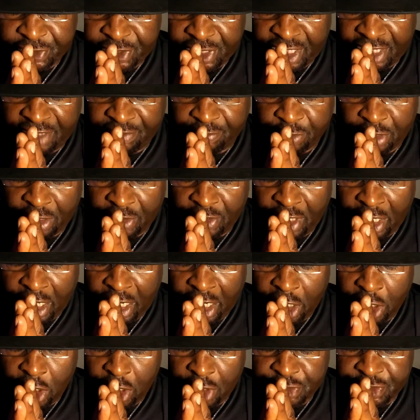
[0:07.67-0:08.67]
of Staff, Brother
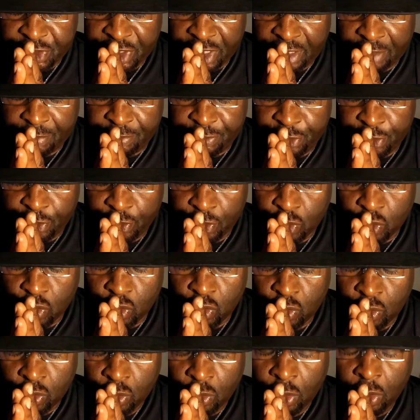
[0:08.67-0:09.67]
Harris
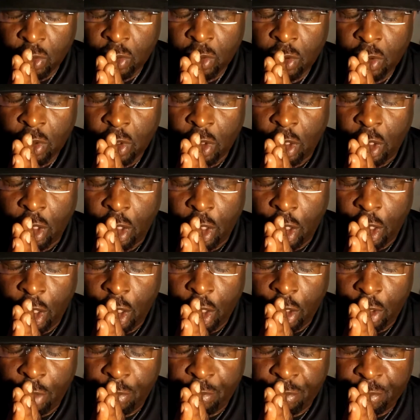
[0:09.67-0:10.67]
Abdul,
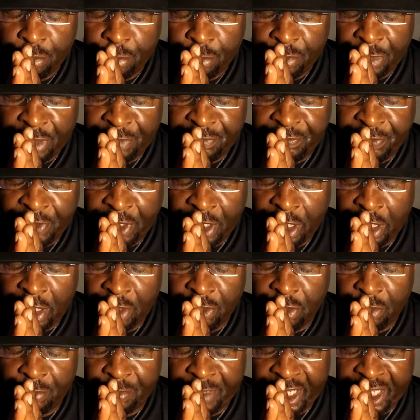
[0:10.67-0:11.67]
my
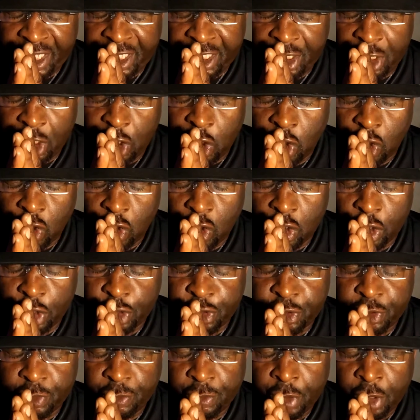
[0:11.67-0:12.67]
father, my
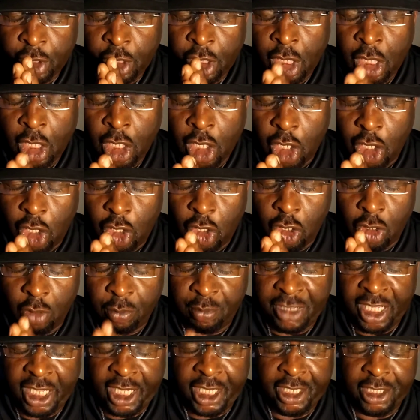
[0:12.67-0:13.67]
in-laws, all
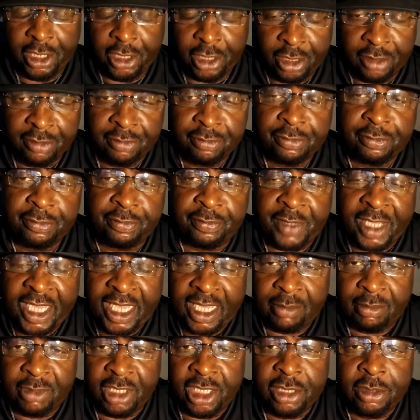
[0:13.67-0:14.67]
my
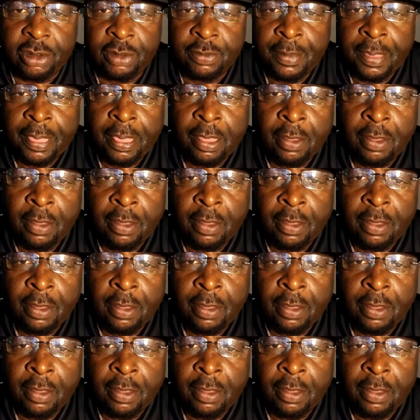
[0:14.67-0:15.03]
family